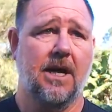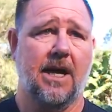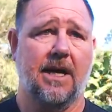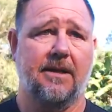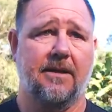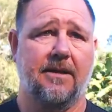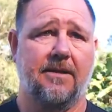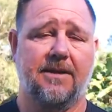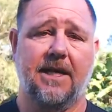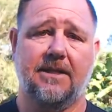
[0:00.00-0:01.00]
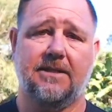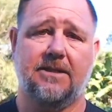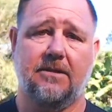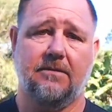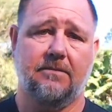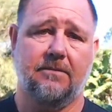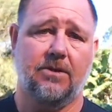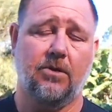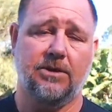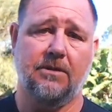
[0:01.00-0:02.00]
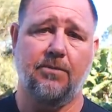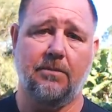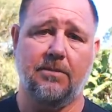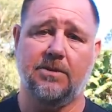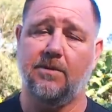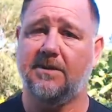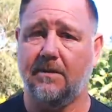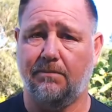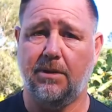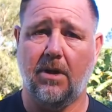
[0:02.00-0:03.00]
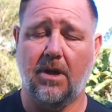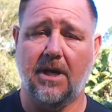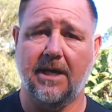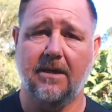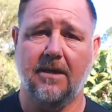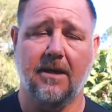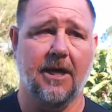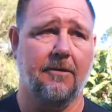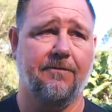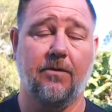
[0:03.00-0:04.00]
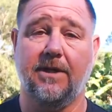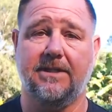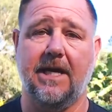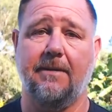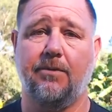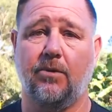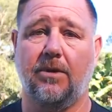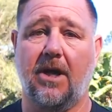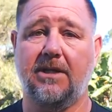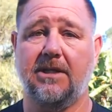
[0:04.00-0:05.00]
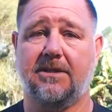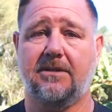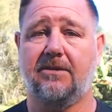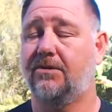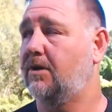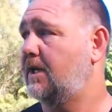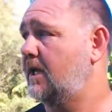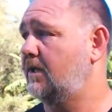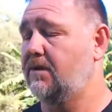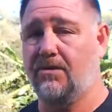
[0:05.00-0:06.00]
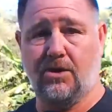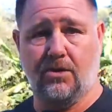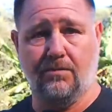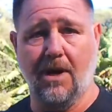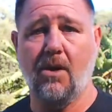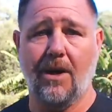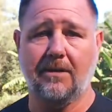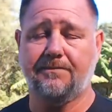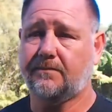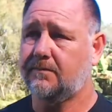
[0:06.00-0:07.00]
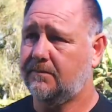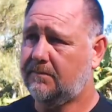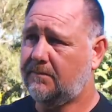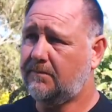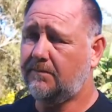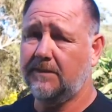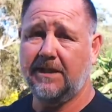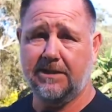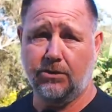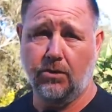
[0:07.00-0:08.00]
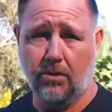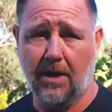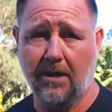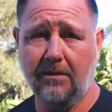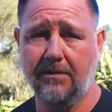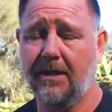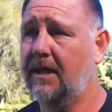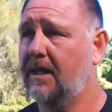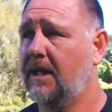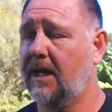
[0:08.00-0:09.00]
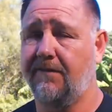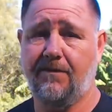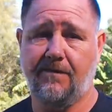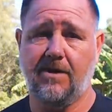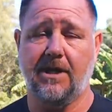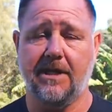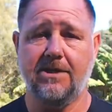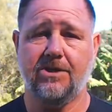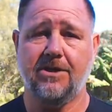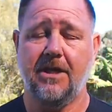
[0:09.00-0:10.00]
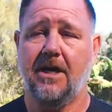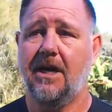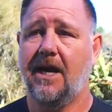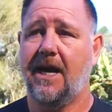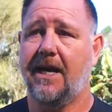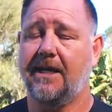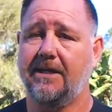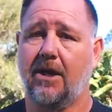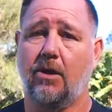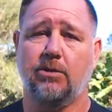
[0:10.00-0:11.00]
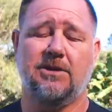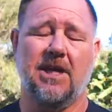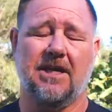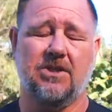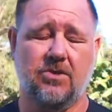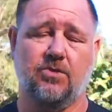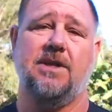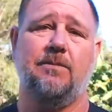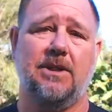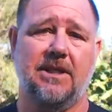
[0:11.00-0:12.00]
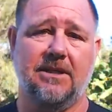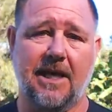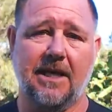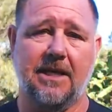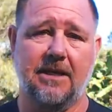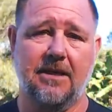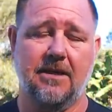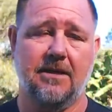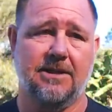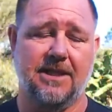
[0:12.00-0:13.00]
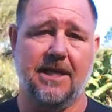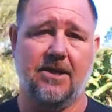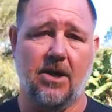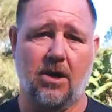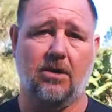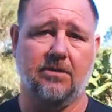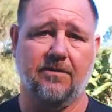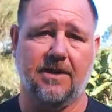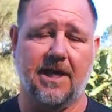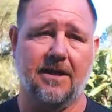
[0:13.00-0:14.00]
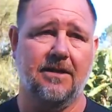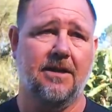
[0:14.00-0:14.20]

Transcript: and that's causing problems with supply. For example, I just got a new mower. It's a Toro, a 50-inch, and I was extremely lucky to get hold of that